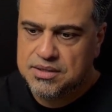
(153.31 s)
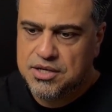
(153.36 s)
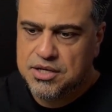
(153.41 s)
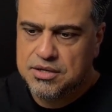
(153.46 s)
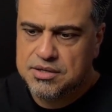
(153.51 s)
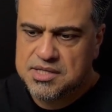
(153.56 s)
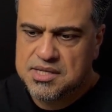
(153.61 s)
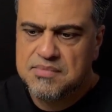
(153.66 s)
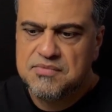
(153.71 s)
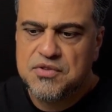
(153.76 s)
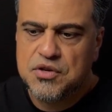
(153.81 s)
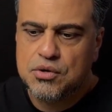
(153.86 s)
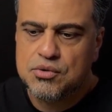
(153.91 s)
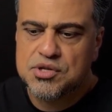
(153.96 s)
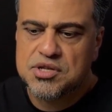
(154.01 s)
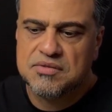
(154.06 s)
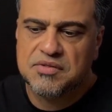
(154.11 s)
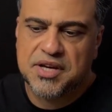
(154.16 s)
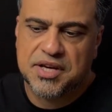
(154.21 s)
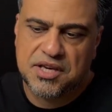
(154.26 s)
some views
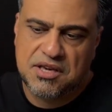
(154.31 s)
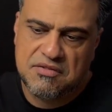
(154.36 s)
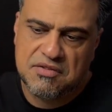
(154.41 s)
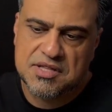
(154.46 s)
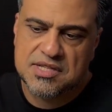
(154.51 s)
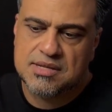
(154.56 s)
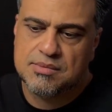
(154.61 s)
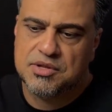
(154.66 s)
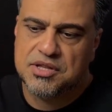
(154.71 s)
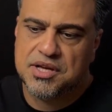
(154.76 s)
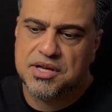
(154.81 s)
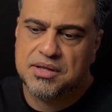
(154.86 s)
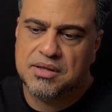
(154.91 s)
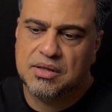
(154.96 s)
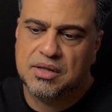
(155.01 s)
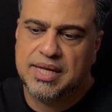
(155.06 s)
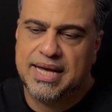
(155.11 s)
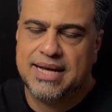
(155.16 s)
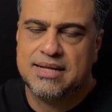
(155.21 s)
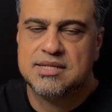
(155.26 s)
of like even some of the
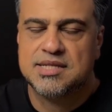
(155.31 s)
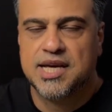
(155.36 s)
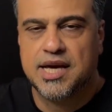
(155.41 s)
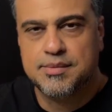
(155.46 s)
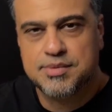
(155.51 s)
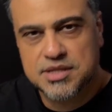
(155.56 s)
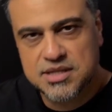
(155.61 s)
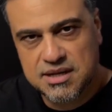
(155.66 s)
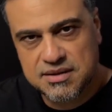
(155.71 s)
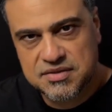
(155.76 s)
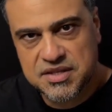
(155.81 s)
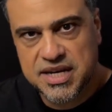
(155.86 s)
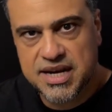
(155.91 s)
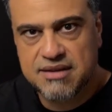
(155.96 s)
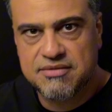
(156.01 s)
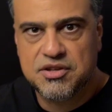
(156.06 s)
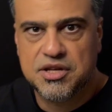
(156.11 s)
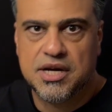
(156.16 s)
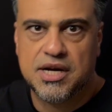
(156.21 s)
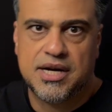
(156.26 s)
landscape stuff that
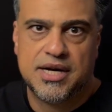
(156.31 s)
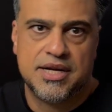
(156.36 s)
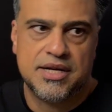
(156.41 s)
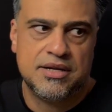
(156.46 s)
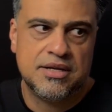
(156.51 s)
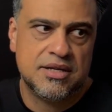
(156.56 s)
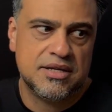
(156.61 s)
I've done,